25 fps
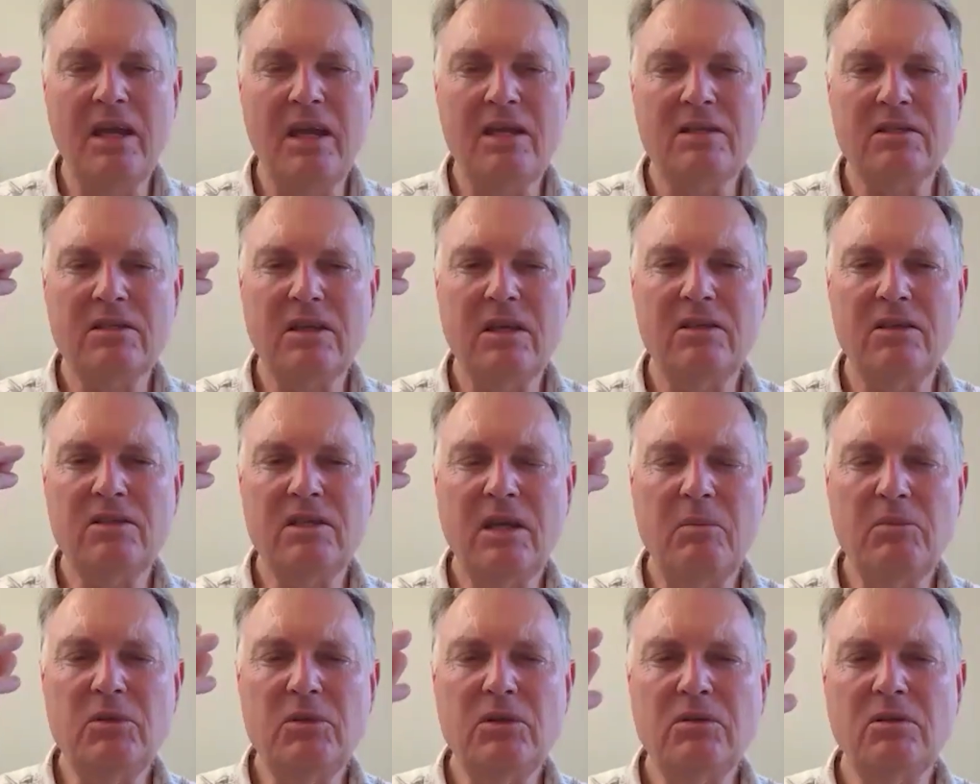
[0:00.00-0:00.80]
So
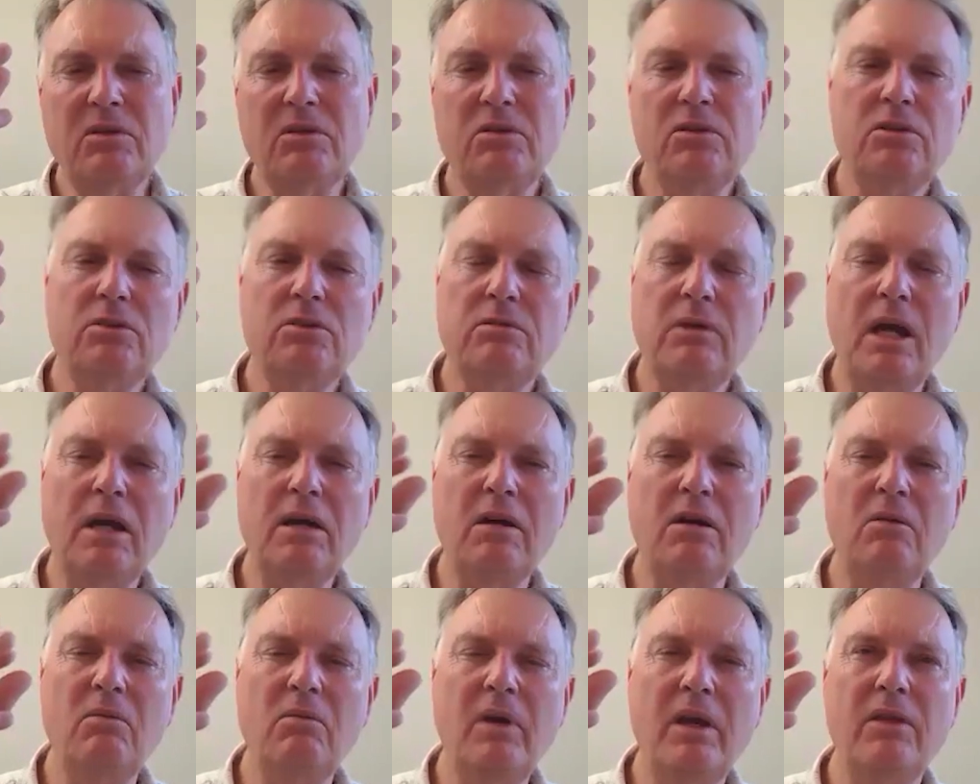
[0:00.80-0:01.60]
some children who
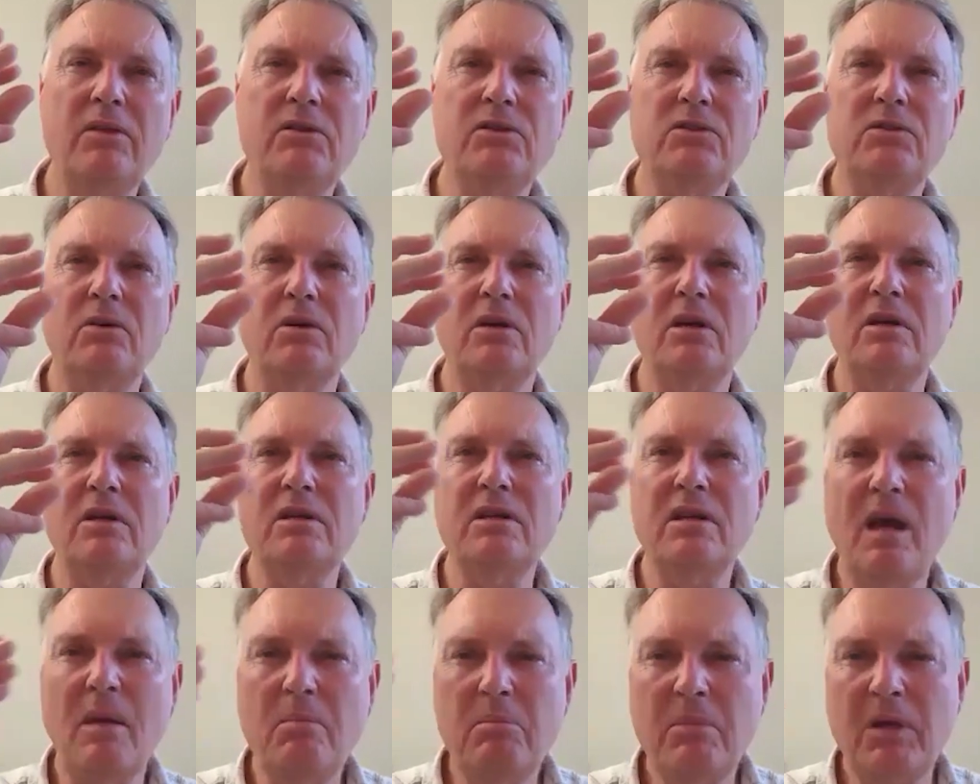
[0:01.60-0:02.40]
struggle with sort of
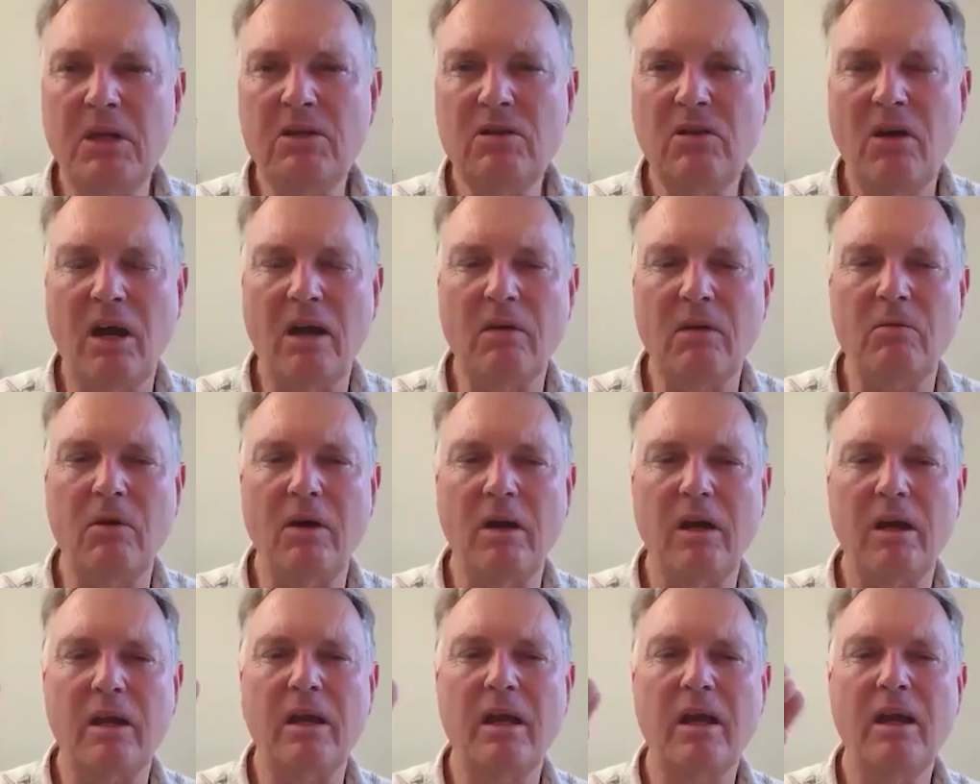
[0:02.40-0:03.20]
number type
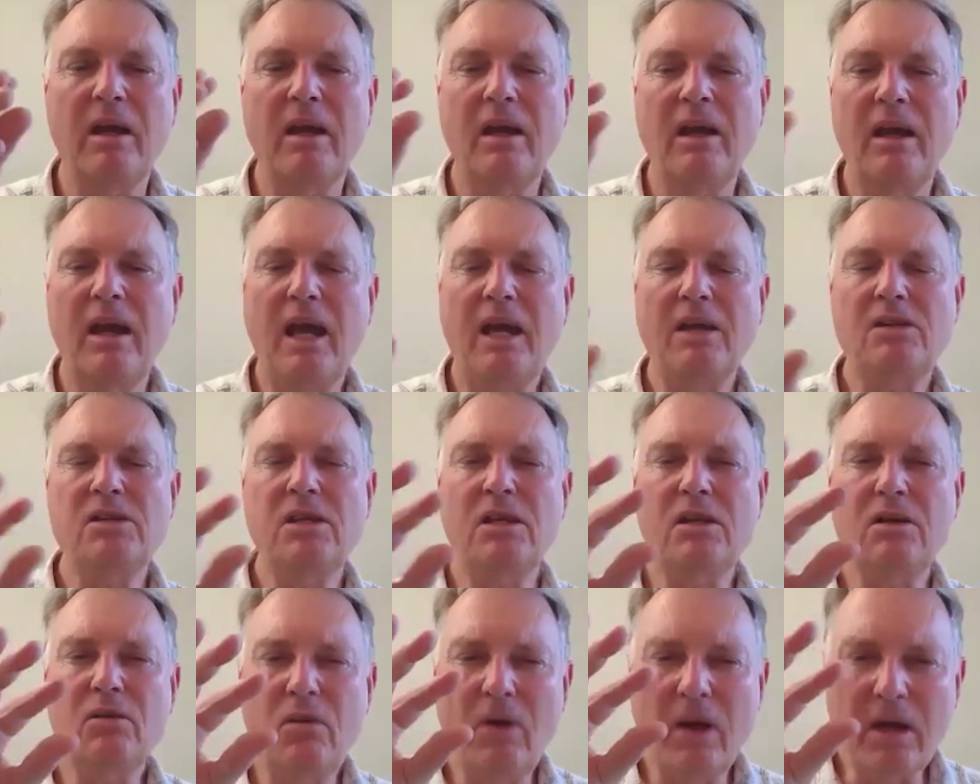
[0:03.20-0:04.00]
work
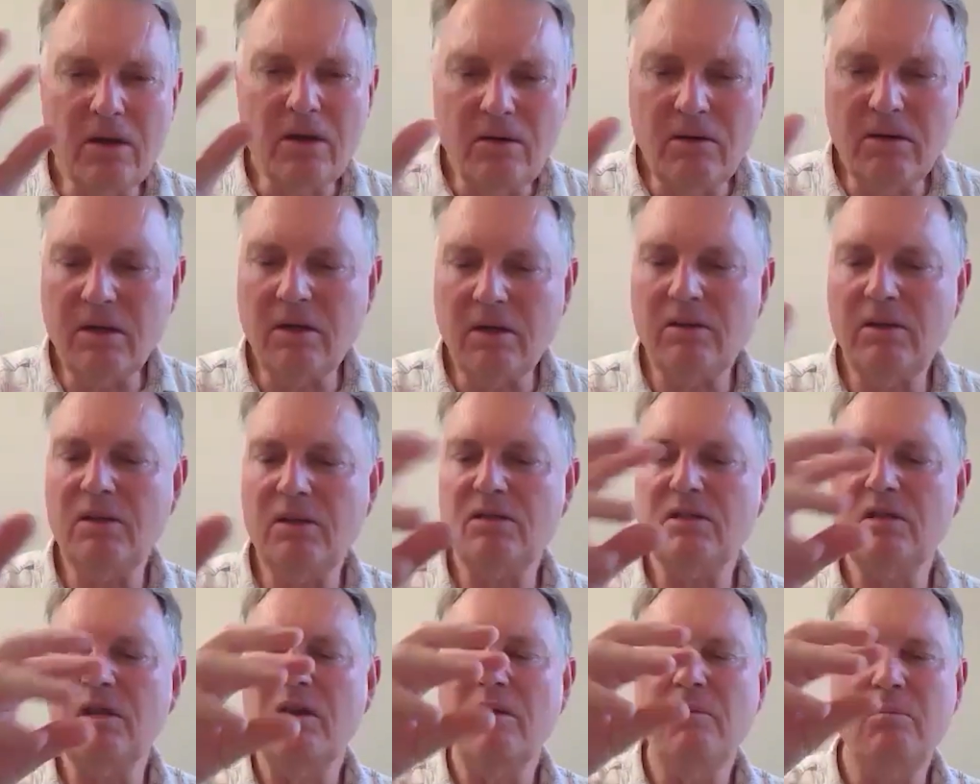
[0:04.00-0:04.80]
actually are quite good at
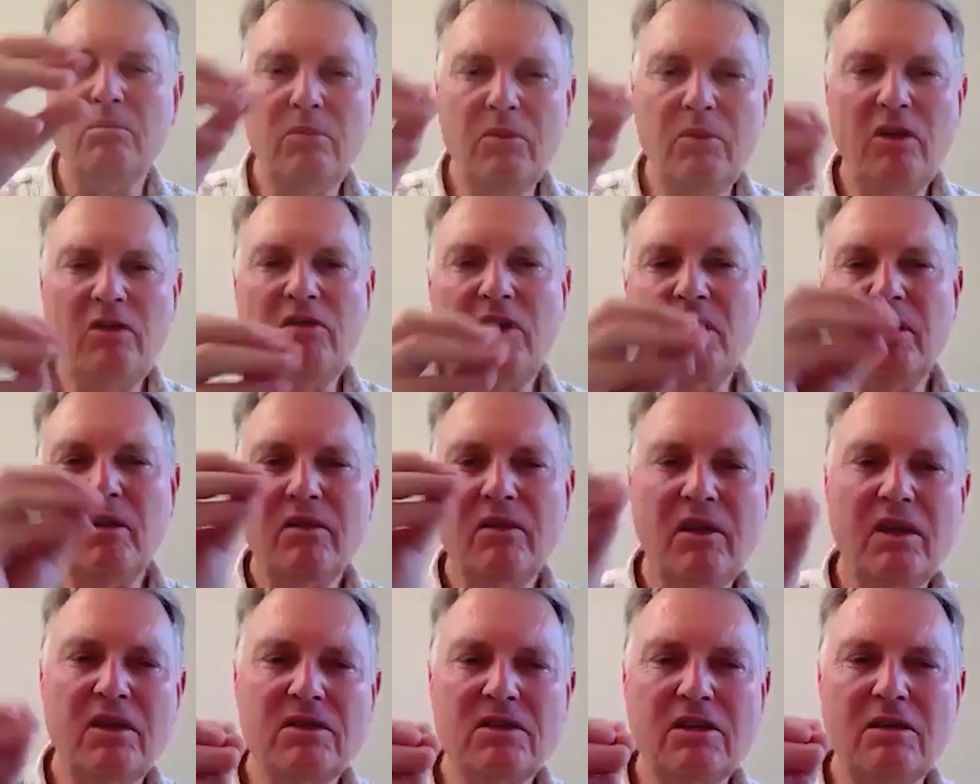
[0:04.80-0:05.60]
this, moving
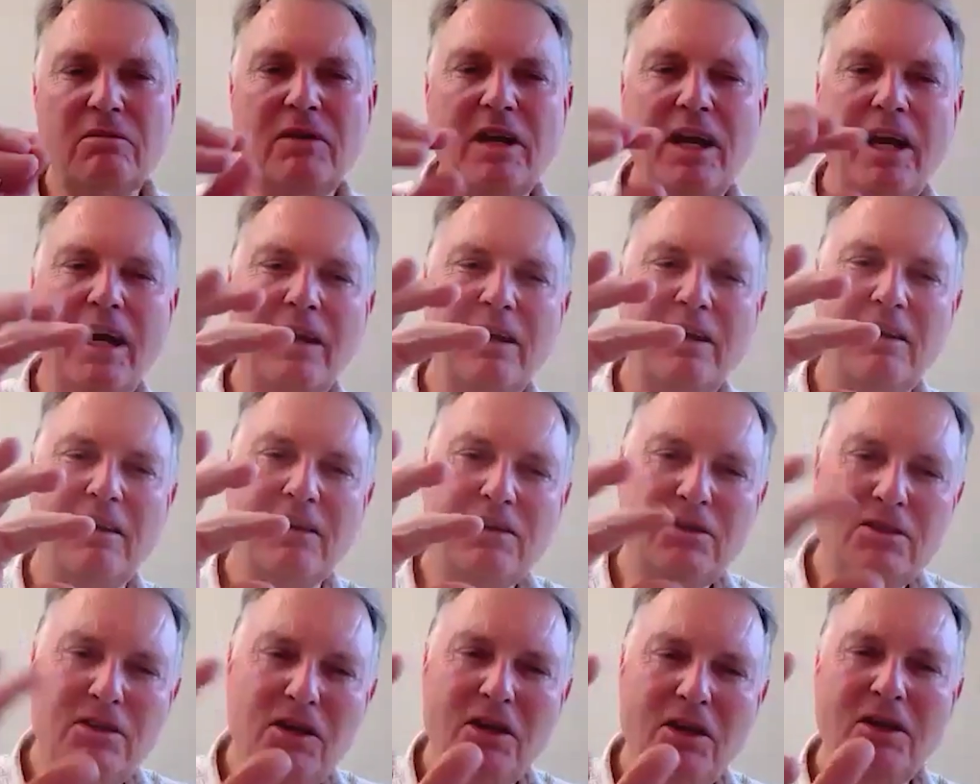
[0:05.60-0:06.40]
things around
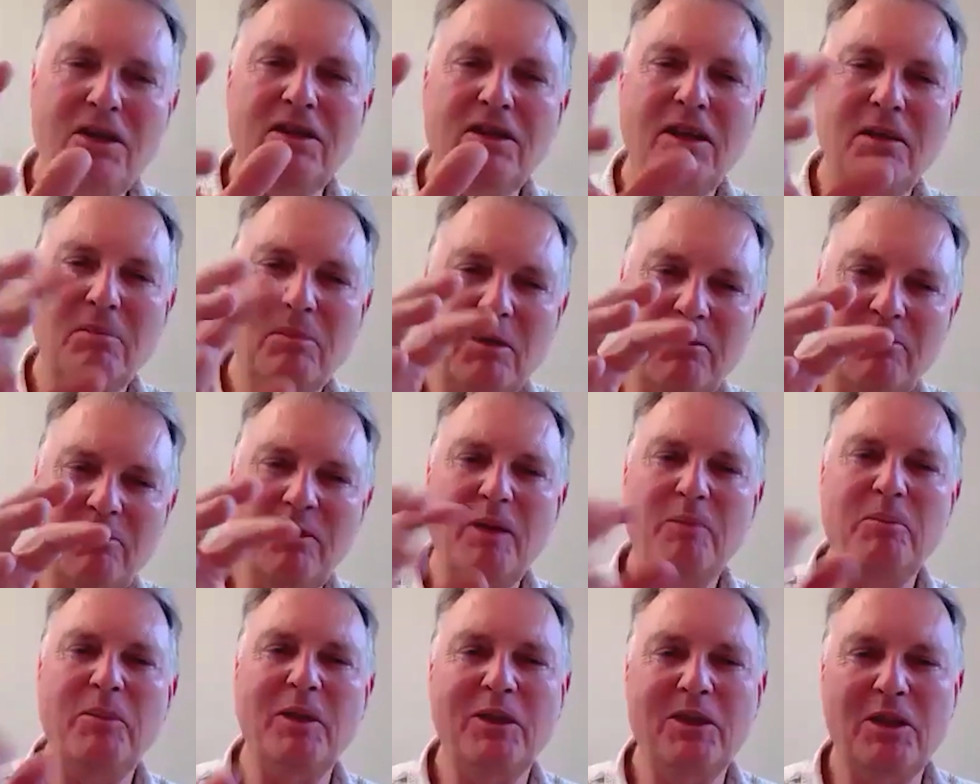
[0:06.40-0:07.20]
and turning them and
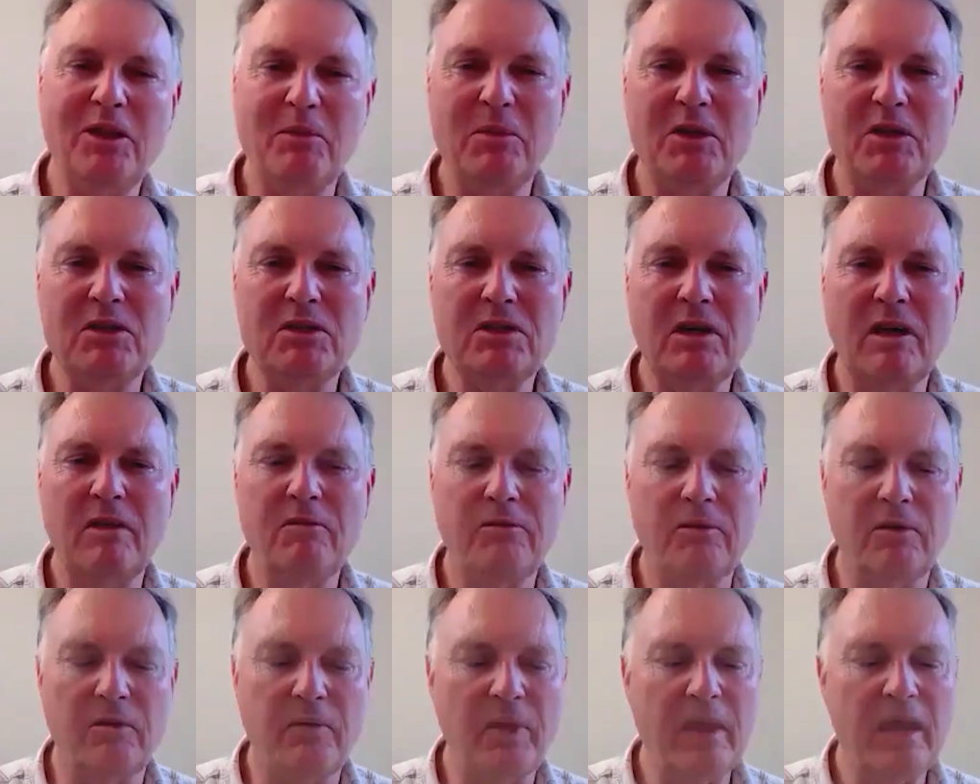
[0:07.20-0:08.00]
flipping them and so
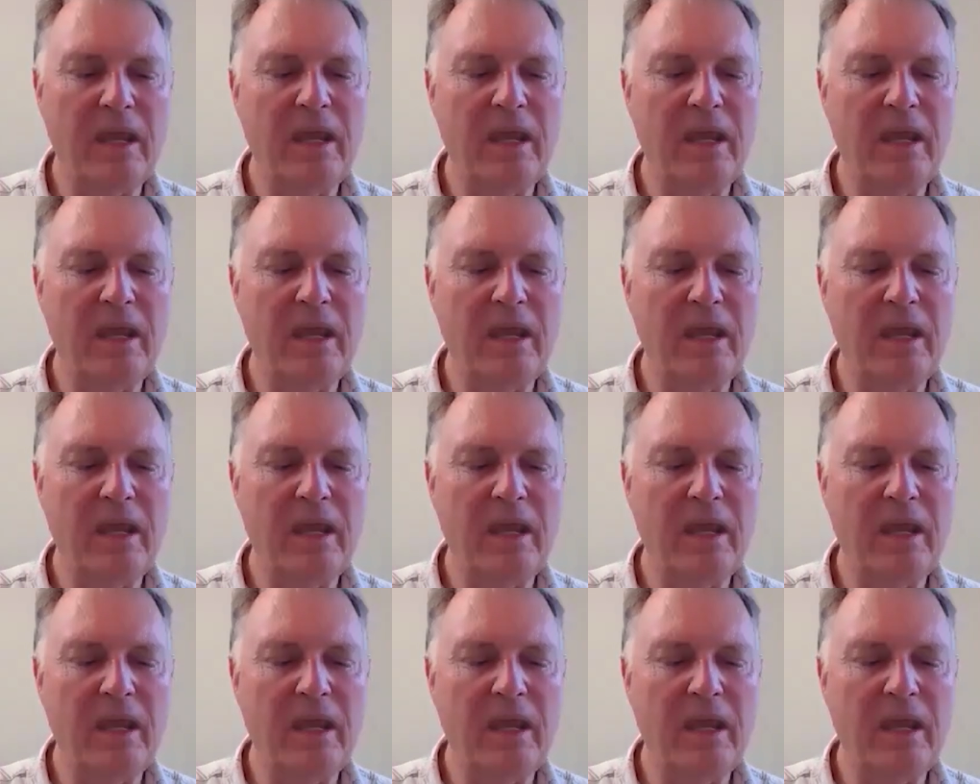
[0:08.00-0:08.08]
forth.